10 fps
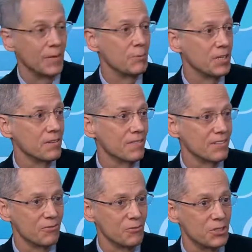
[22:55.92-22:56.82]
maybe
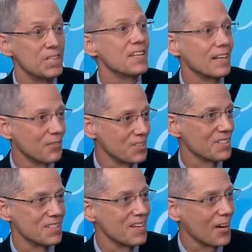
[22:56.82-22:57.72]
detailing
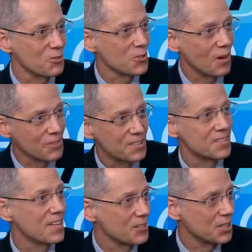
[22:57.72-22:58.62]
visits to doctors'
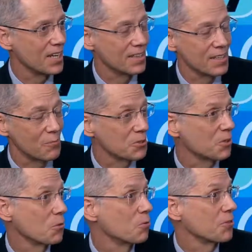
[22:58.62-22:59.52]
offices to educate them? What's
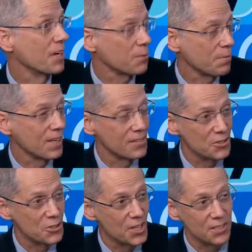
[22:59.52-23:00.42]
the role for health
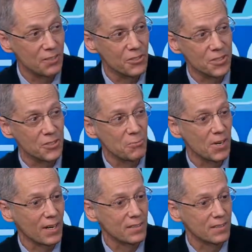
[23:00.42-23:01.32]
plans in changing physician
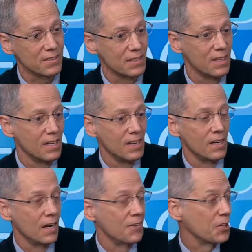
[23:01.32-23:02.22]
practices?
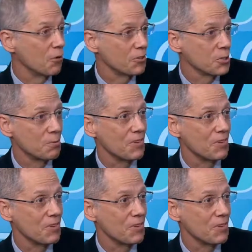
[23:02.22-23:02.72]
On the overdose